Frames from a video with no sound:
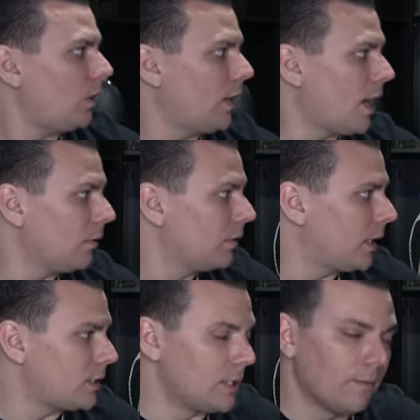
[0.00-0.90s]
Now,
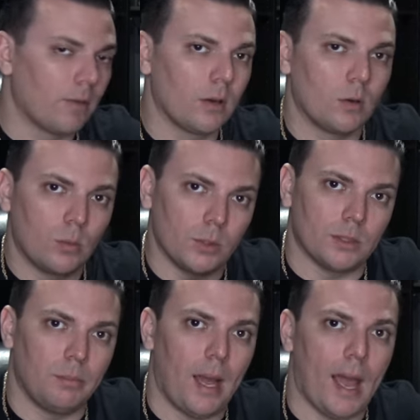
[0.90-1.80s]
that's different
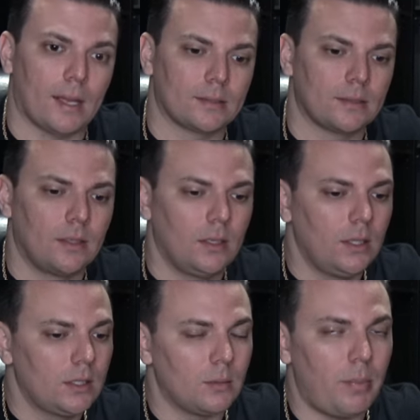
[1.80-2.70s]
with the packs.
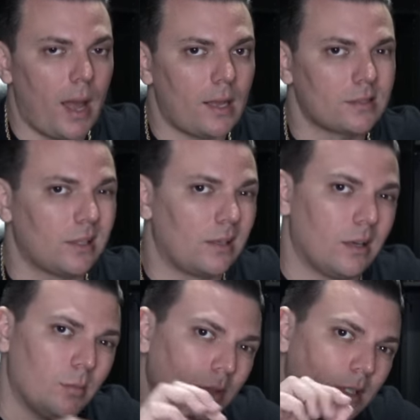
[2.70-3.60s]
The packs, they
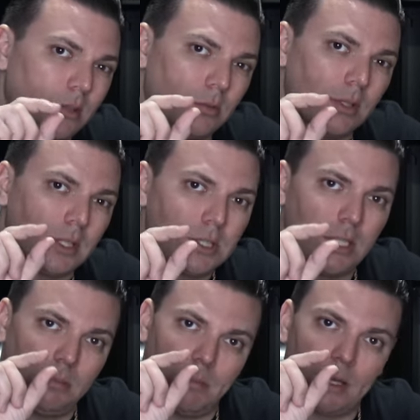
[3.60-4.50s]
come with these really
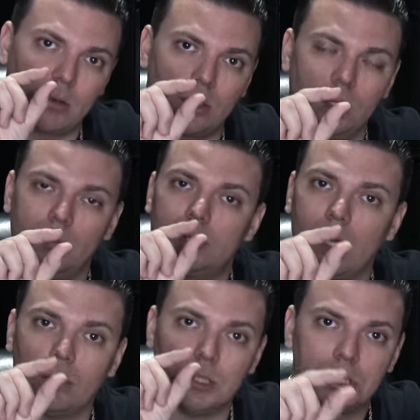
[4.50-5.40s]
cheap metal clips
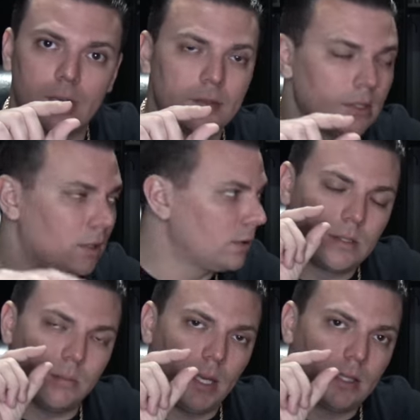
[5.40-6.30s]
that hold the shelves on.
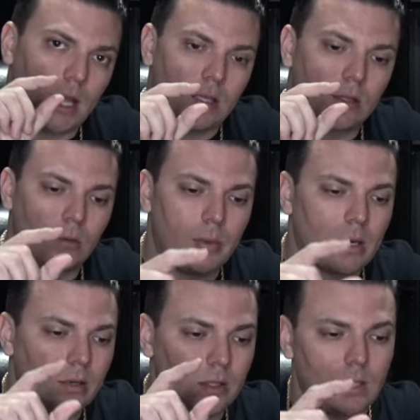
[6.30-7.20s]
To make that a little
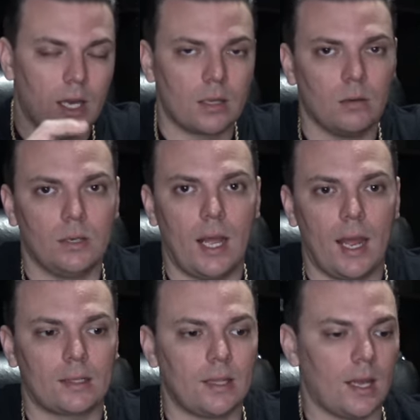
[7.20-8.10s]
better, you gotta go and
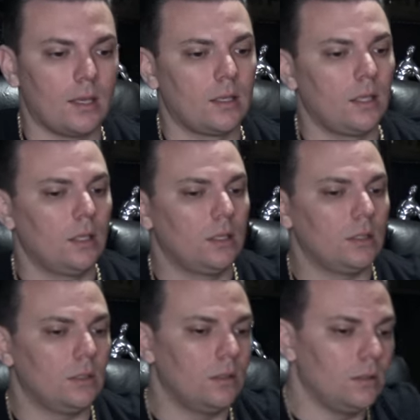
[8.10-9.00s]
hack that.
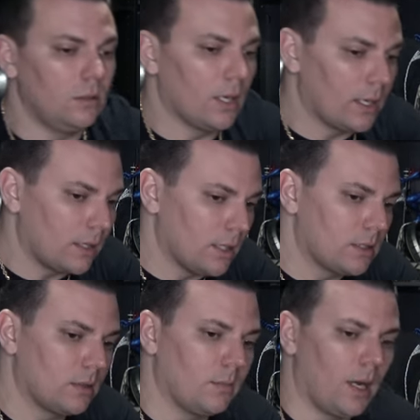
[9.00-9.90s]
You know, you gotta get
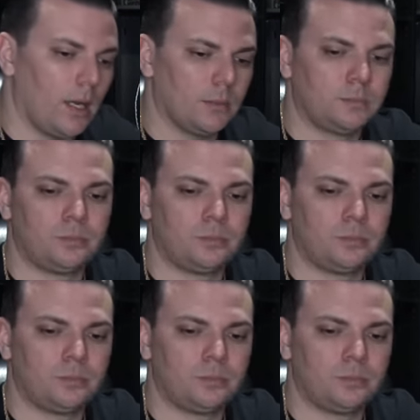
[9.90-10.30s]
some, uh,